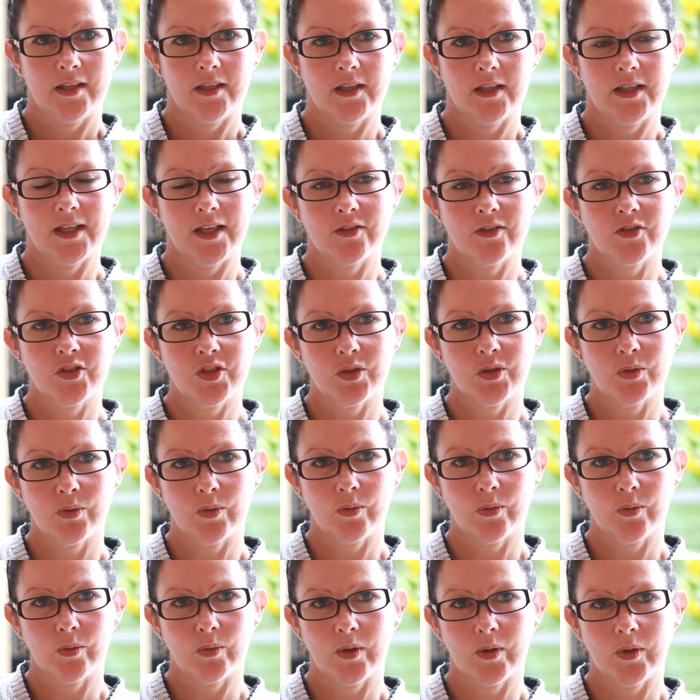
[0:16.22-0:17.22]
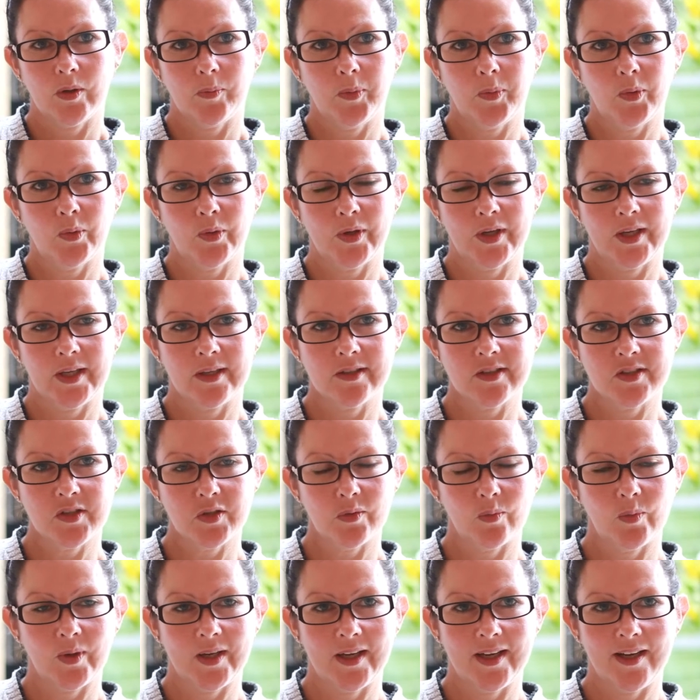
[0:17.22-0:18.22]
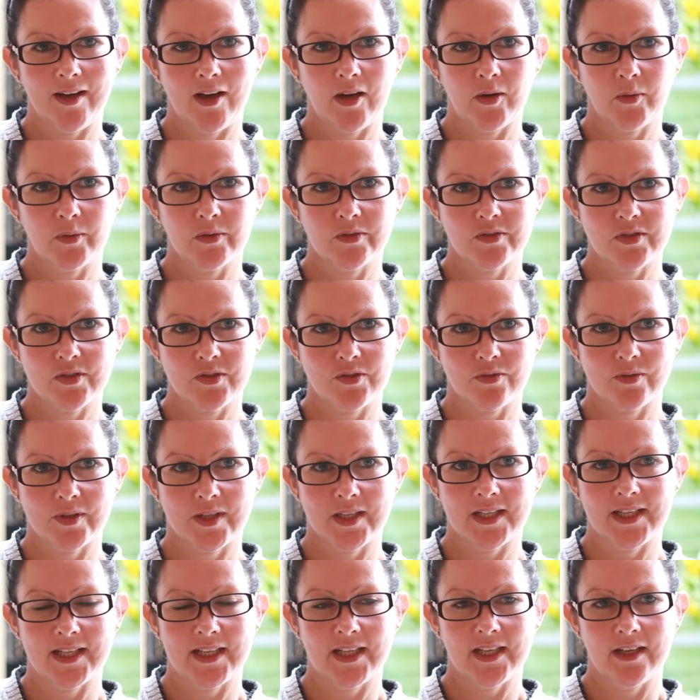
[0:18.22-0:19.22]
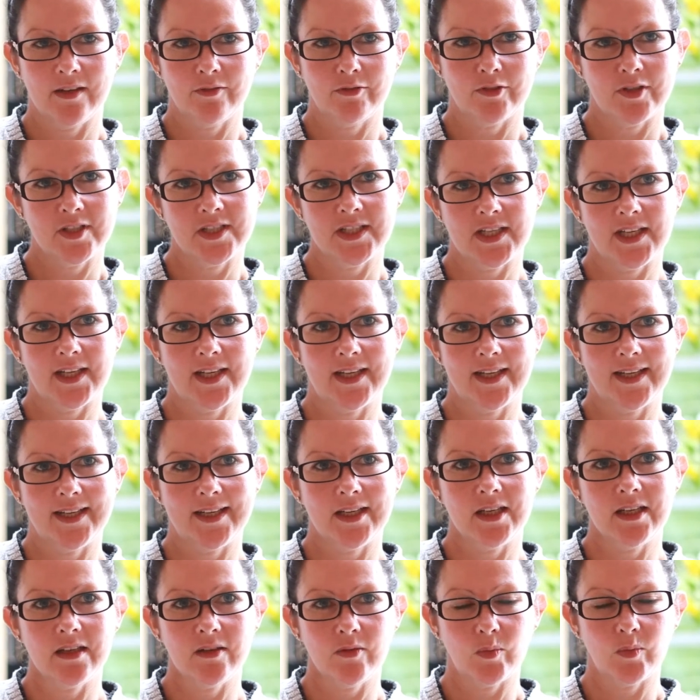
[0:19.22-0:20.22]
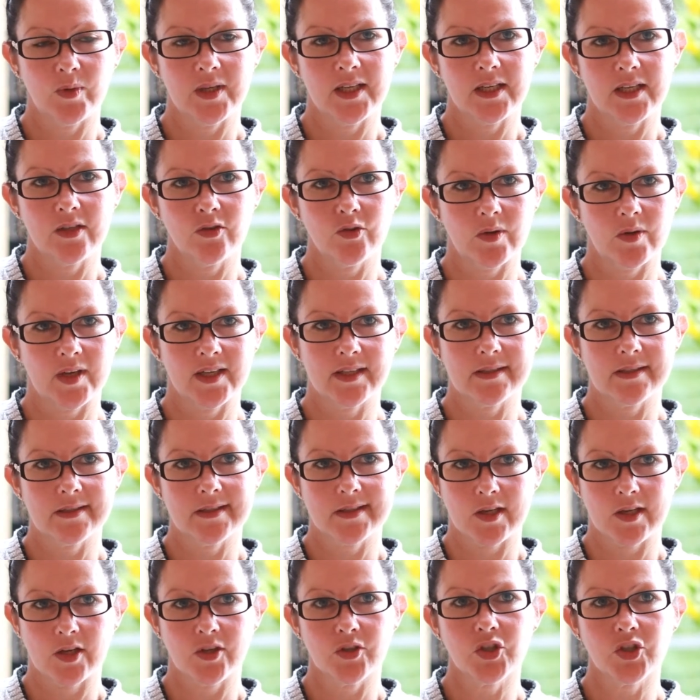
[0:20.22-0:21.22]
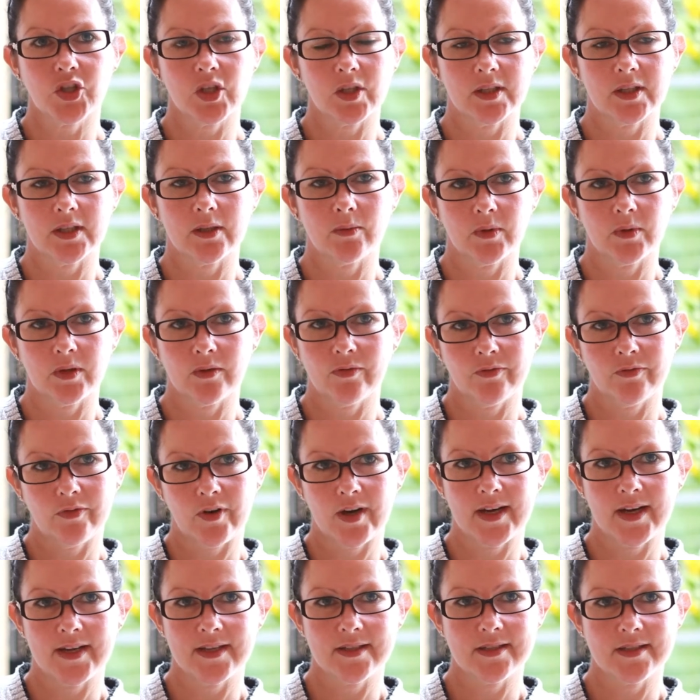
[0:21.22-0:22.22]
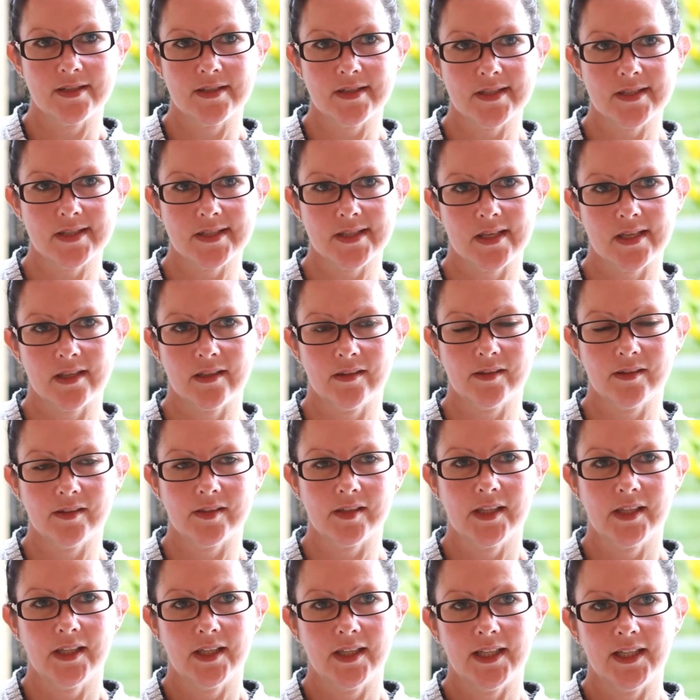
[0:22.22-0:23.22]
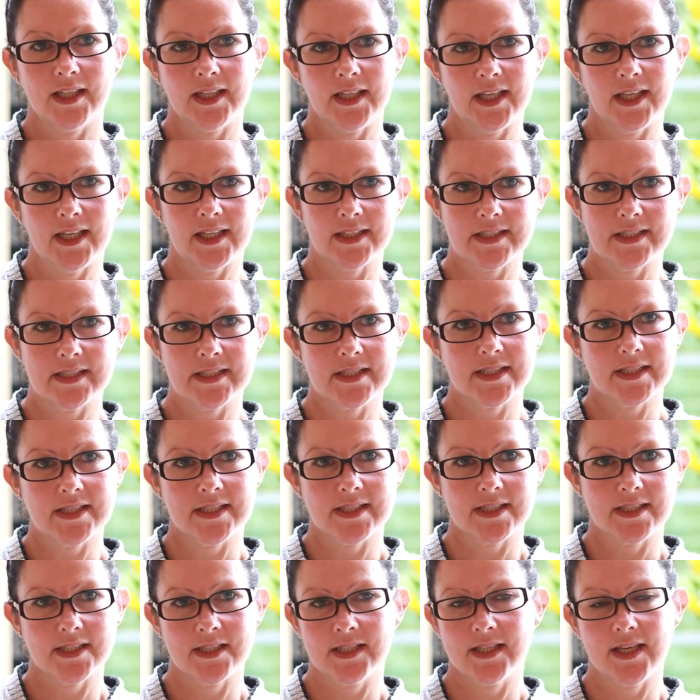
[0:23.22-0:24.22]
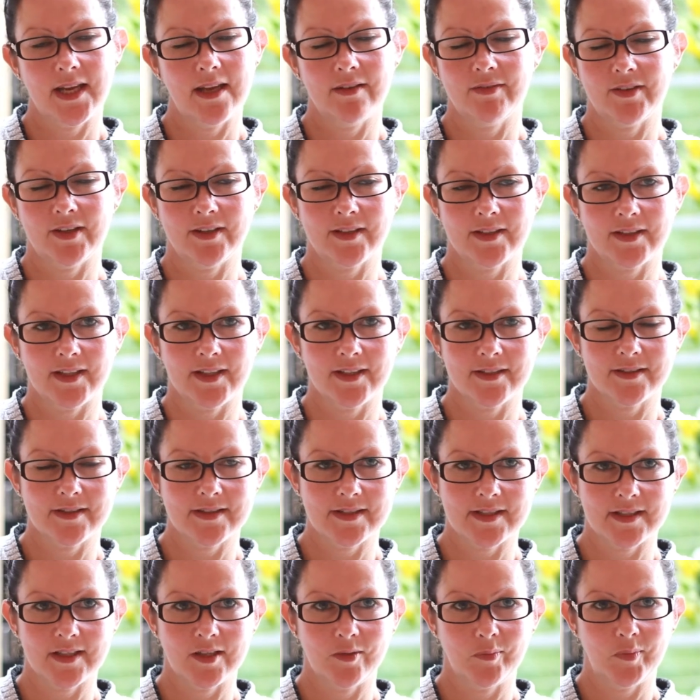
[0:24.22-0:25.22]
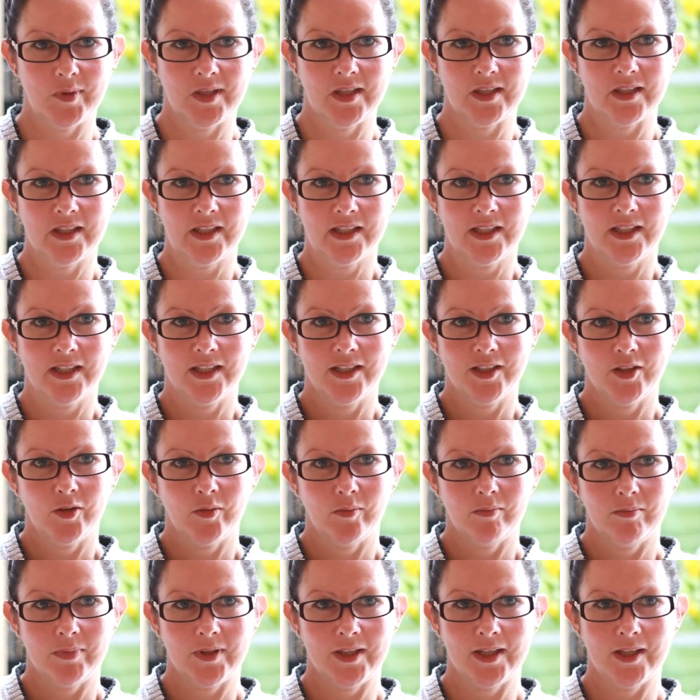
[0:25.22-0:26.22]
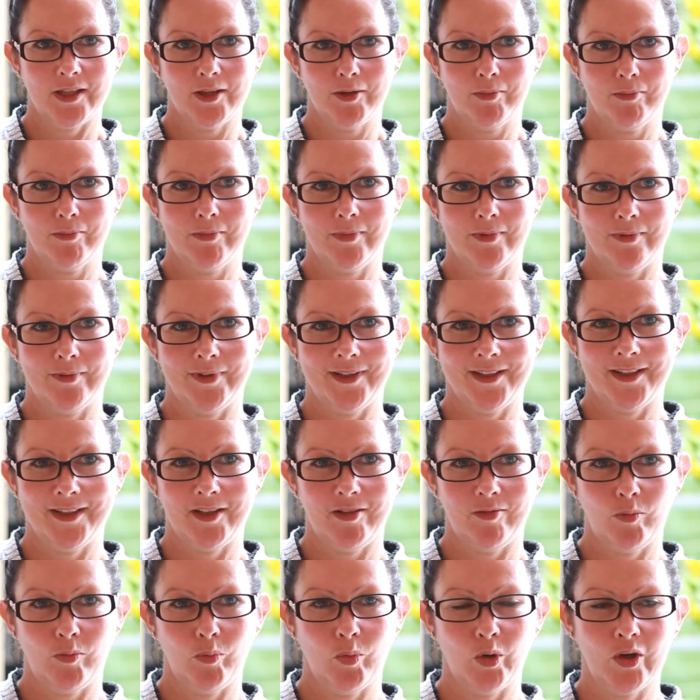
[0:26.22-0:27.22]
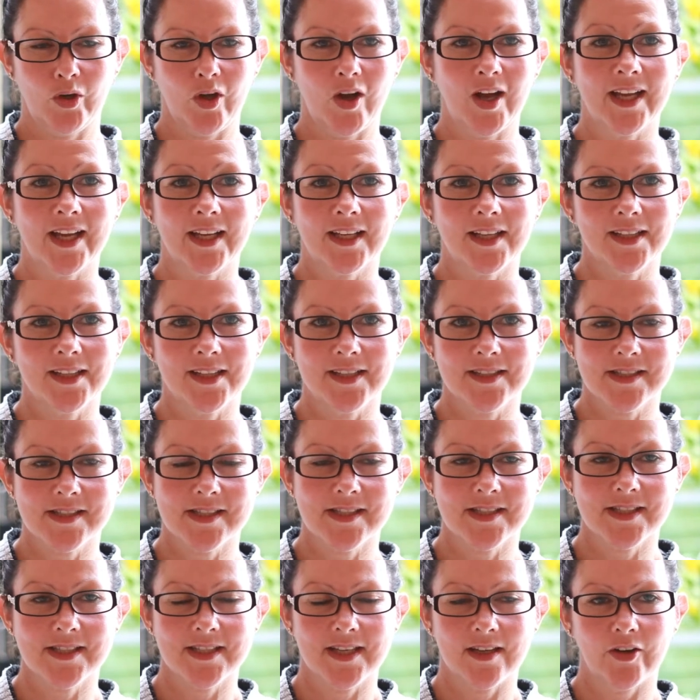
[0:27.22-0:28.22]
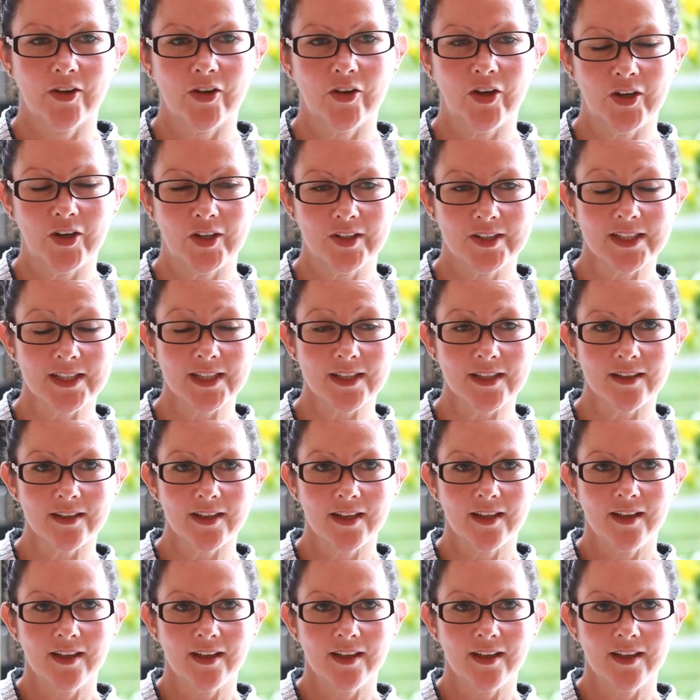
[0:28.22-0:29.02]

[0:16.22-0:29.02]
get to a point where I was drinking every day. We drank socially with friends and he never had seen me become what I class as an alcoholic.